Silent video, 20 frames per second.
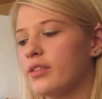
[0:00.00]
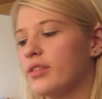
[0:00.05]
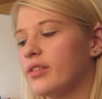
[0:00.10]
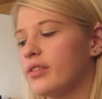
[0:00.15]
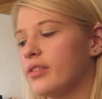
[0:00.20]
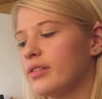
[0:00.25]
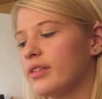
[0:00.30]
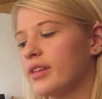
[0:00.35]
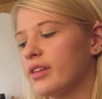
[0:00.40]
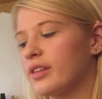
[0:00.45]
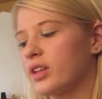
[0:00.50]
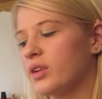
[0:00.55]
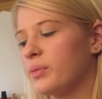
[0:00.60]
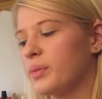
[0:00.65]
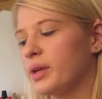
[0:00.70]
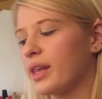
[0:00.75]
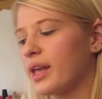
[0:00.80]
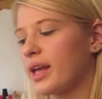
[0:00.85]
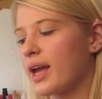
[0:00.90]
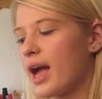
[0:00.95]
This is just going to
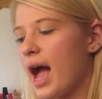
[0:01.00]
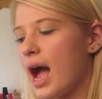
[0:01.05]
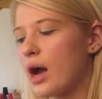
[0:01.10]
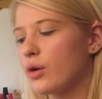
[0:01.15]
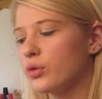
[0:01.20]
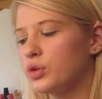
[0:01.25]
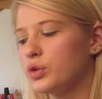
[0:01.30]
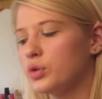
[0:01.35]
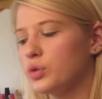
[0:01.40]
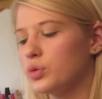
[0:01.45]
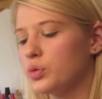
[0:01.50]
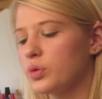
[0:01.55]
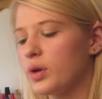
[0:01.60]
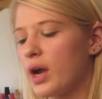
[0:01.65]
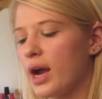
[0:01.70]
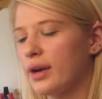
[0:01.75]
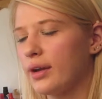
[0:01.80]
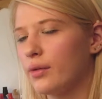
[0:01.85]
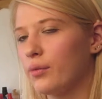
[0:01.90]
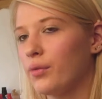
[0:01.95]
be like a how-to,
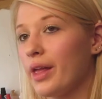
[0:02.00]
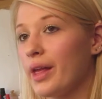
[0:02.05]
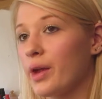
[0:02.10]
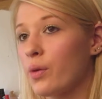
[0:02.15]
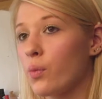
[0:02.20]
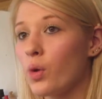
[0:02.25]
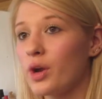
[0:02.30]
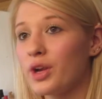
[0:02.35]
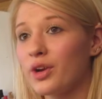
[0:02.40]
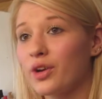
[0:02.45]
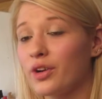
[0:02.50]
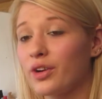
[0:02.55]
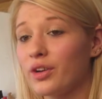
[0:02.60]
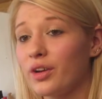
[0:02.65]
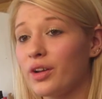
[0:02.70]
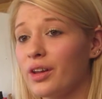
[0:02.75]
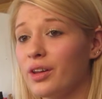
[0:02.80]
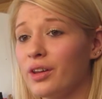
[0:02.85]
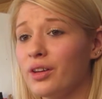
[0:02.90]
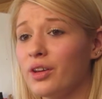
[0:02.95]
kind of like what you're kind of
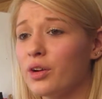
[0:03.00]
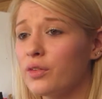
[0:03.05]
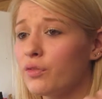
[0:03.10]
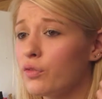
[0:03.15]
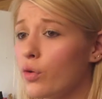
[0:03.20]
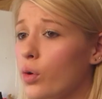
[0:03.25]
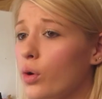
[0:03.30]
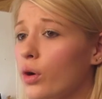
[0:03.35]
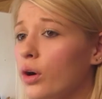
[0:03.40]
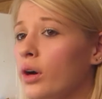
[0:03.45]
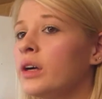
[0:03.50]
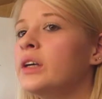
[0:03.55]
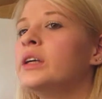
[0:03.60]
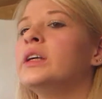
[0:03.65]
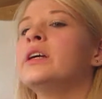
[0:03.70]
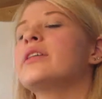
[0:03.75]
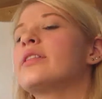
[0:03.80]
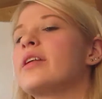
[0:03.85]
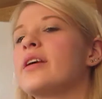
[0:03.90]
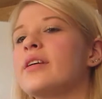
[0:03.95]
going to look for,
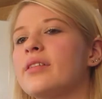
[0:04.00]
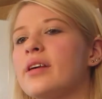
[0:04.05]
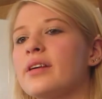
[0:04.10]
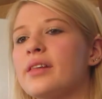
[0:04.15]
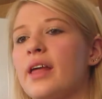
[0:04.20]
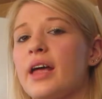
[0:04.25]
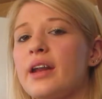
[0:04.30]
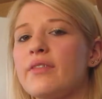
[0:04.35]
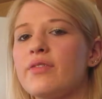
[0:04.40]
things like that.